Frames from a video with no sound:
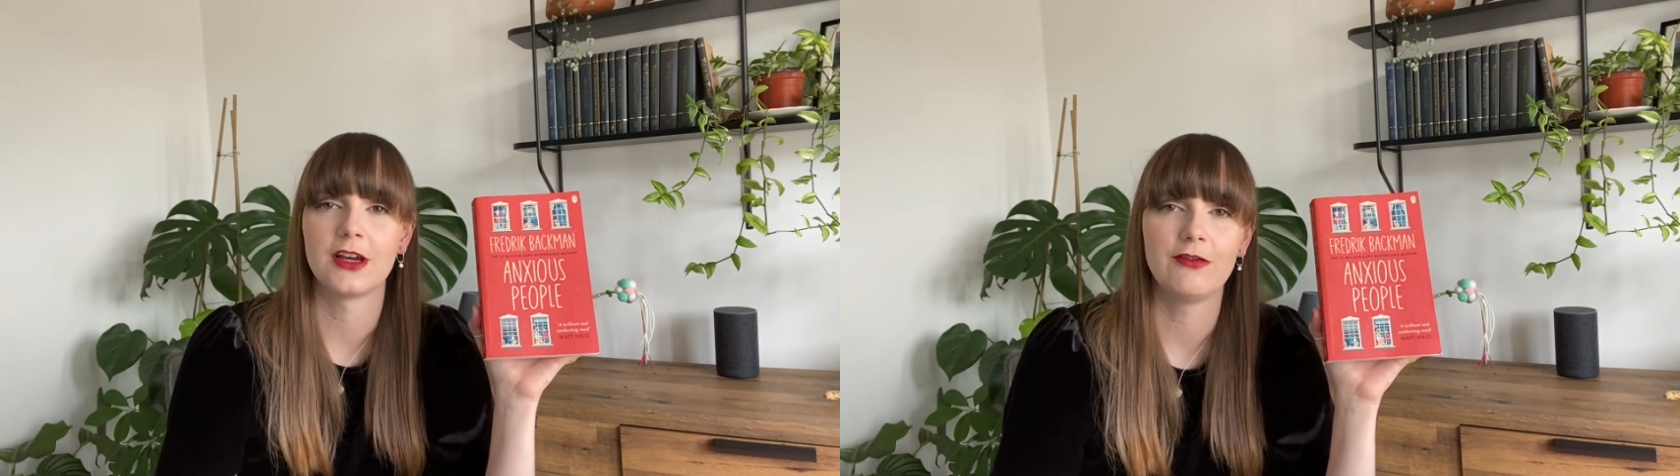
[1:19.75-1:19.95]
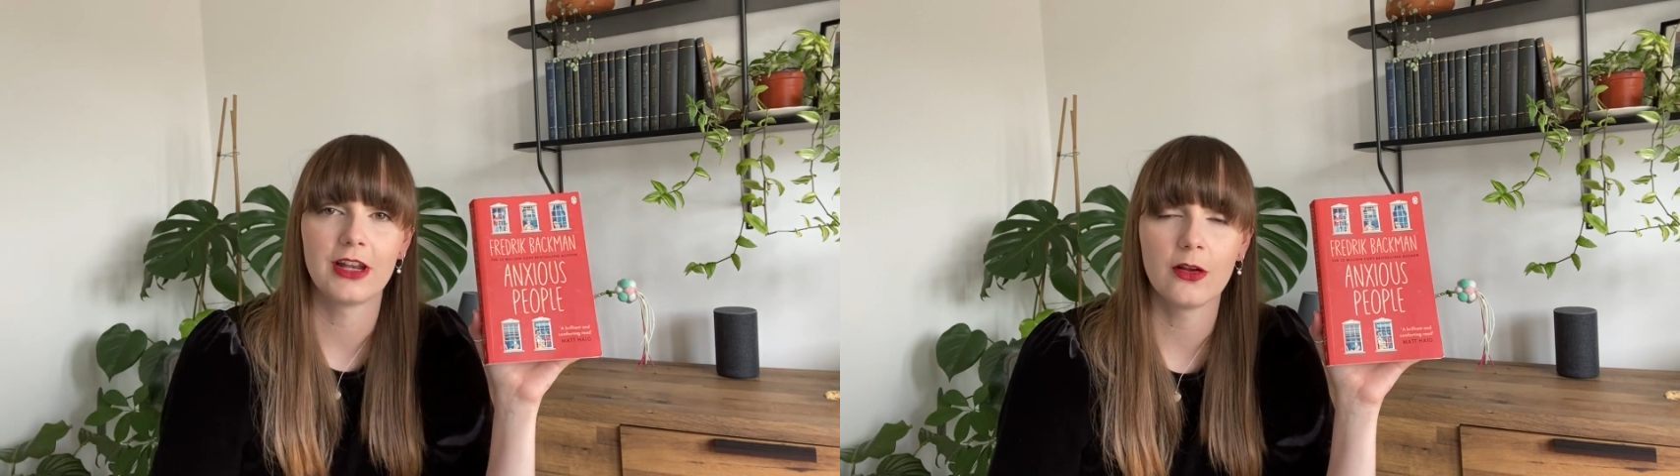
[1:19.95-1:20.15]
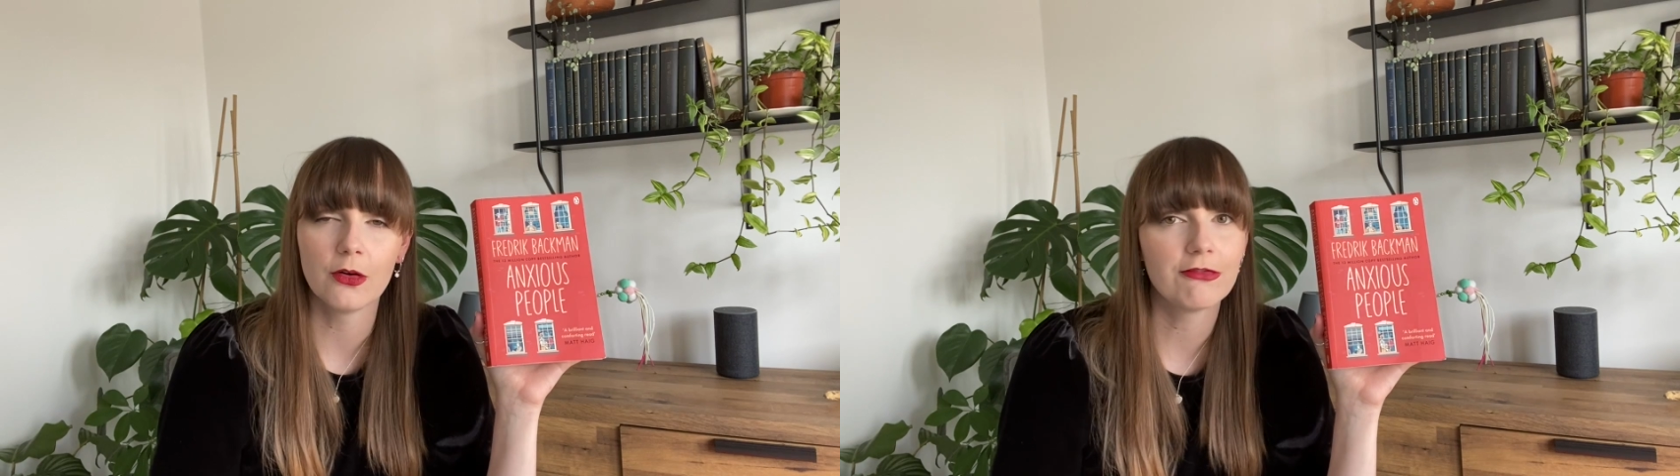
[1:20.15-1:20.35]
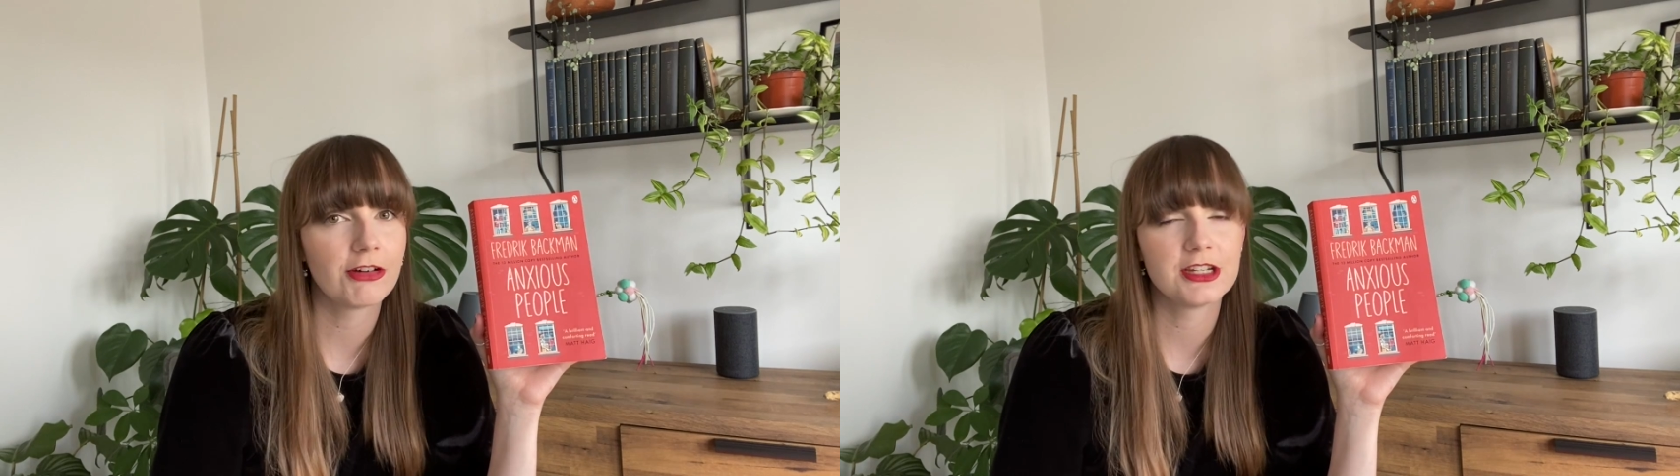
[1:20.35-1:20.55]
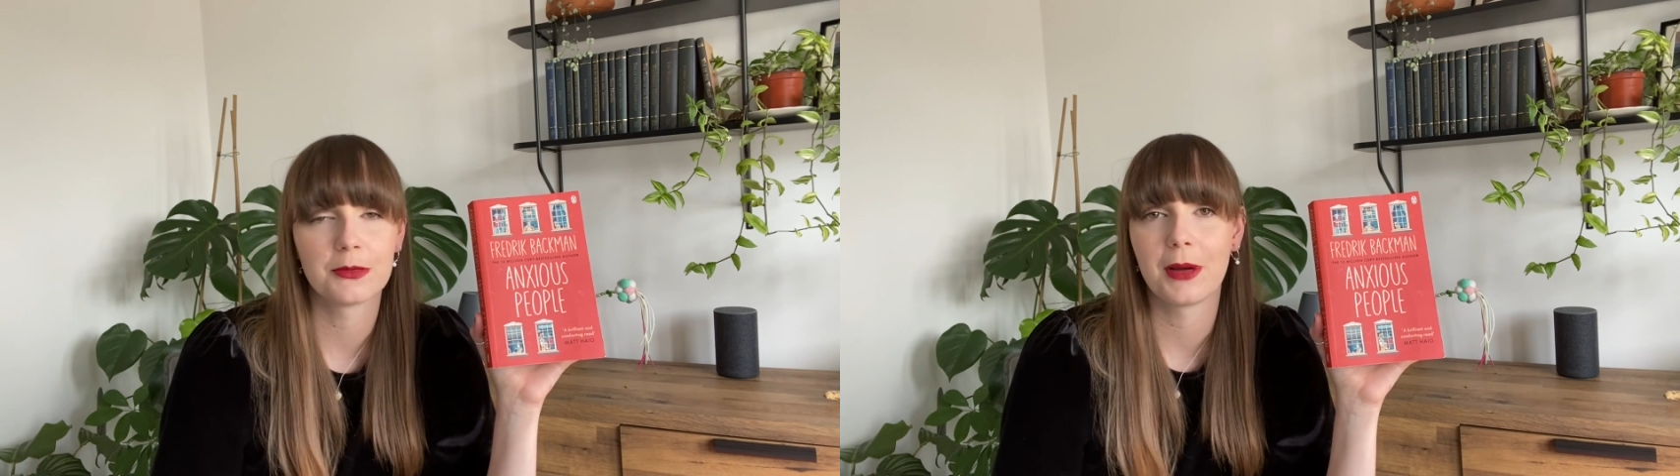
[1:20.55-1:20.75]
I've read a lot of
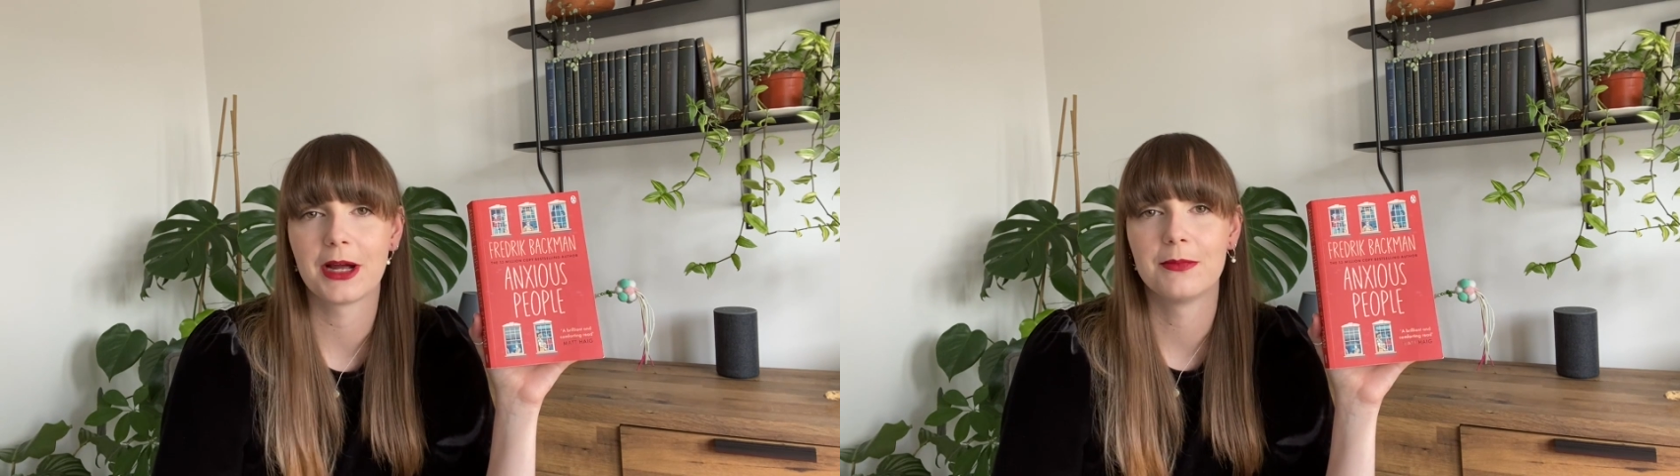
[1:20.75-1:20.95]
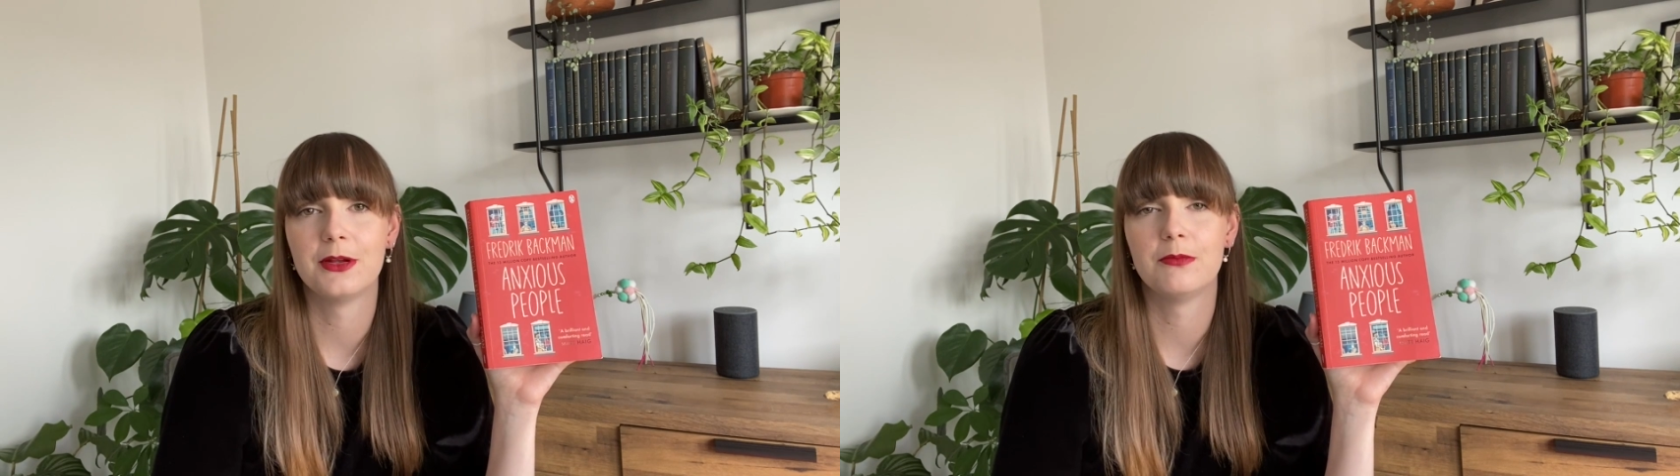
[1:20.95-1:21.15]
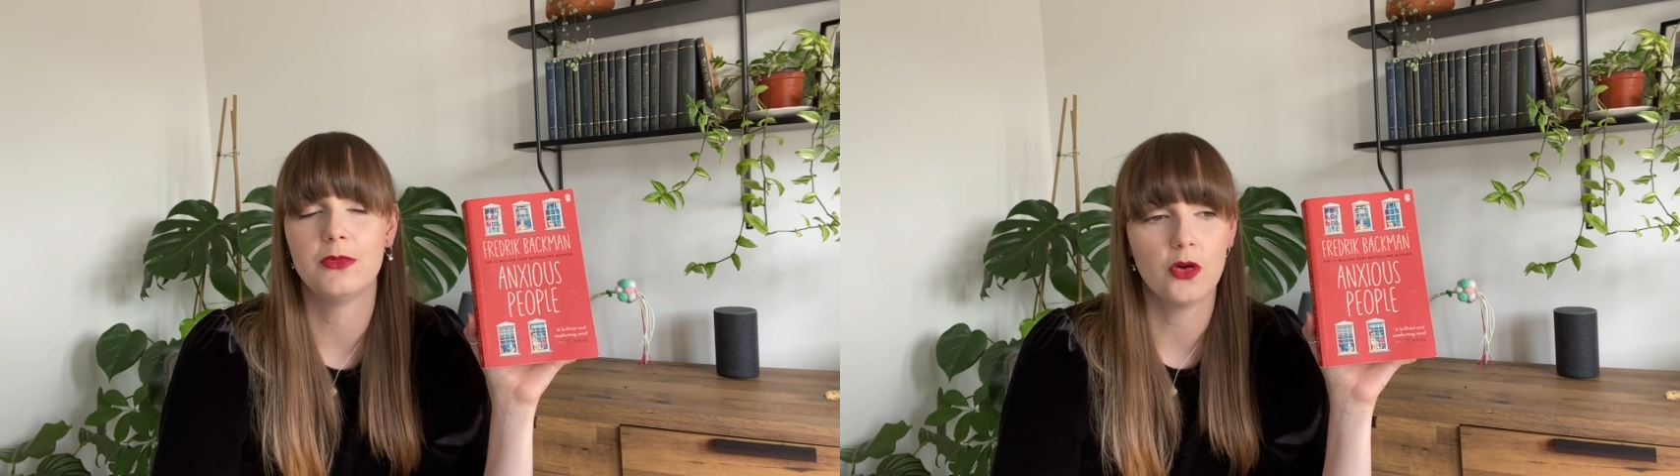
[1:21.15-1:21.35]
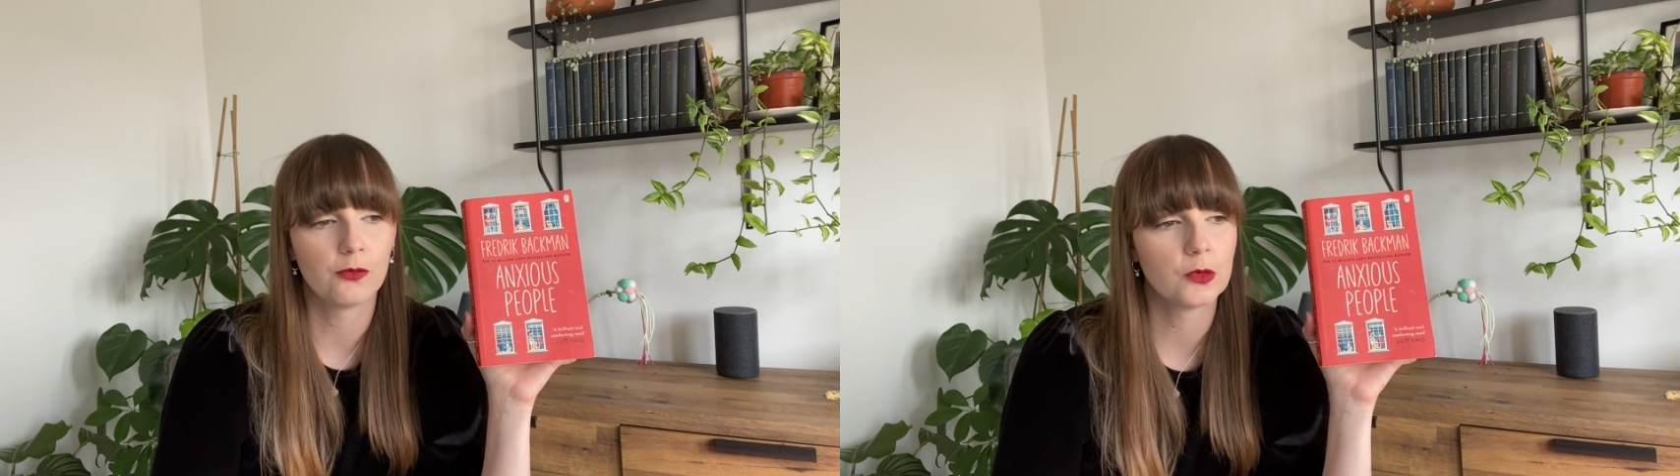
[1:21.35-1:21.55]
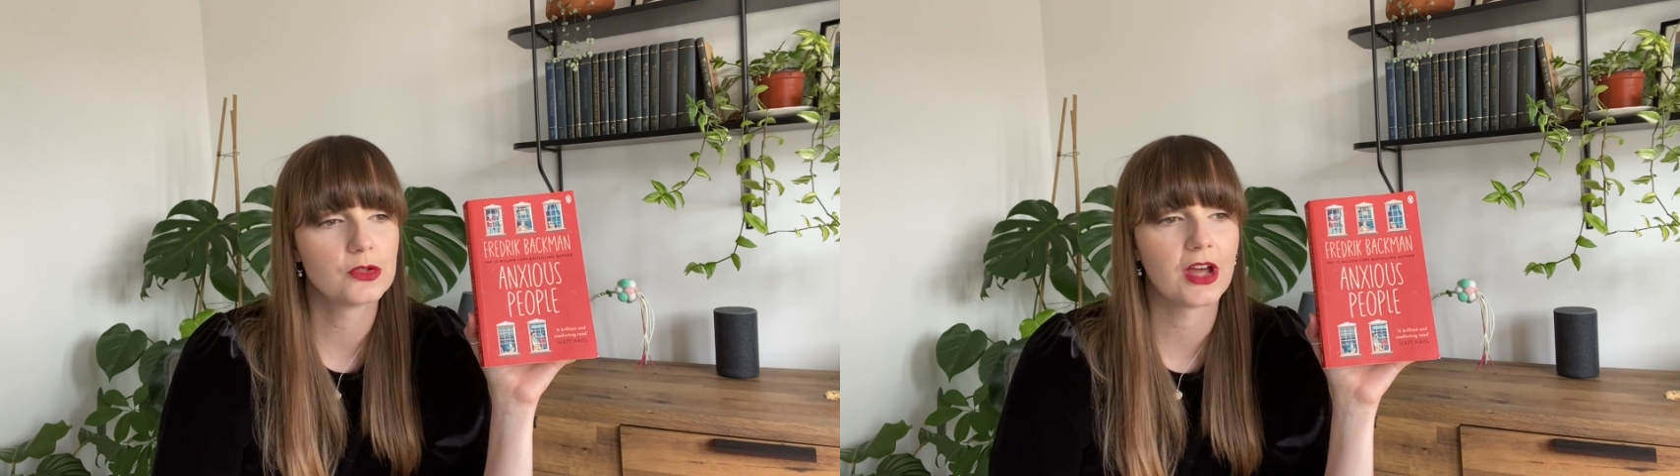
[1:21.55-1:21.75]
Fredrik Backman novels.